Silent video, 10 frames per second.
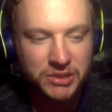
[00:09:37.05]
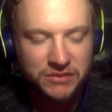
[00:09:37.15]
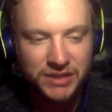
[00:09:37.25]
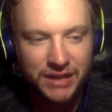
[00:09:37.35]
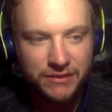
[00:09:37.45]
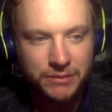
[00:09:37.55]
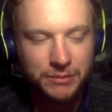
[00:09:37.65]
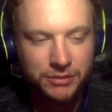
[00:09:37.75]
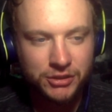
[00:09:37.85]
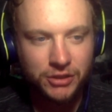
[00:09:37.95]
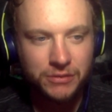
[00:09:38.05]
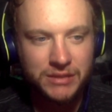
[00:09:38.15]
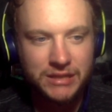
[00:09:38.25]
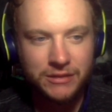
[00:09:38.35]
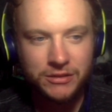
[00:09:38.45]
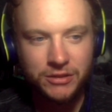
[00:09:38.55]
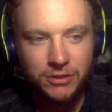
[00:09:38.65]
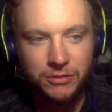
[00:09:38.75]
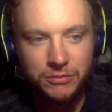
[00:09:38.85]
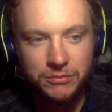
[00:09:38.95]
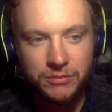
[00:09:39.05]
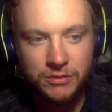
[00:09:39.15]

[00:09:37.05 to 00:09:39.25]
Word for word: much of Donovan Peoples-Jones either, so